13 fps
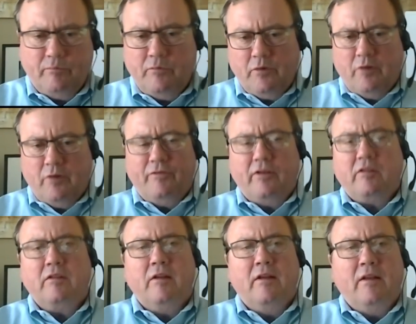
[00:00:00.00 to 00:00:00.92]
the
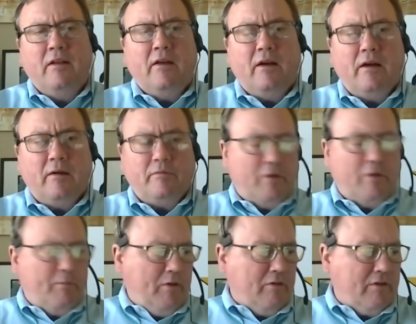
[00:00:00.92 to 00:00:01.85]

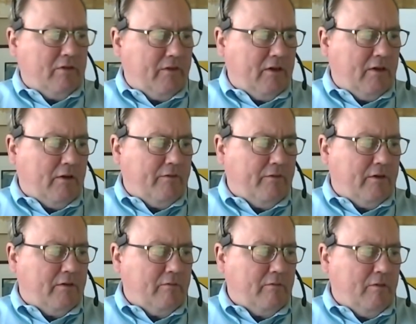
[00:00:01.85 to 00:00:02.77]
build of
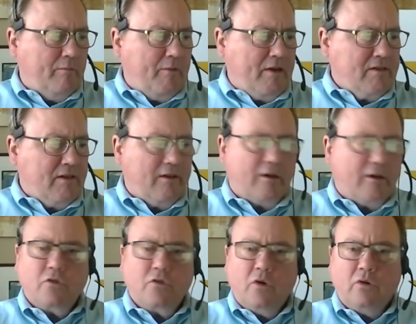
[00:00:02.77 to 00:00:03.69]
a basically a
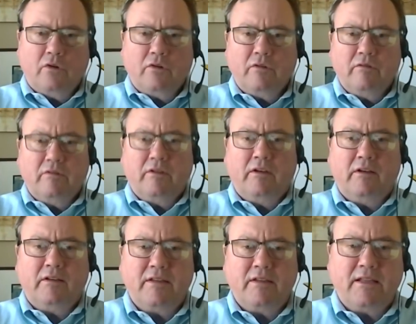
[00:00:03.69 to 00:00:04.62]
controller that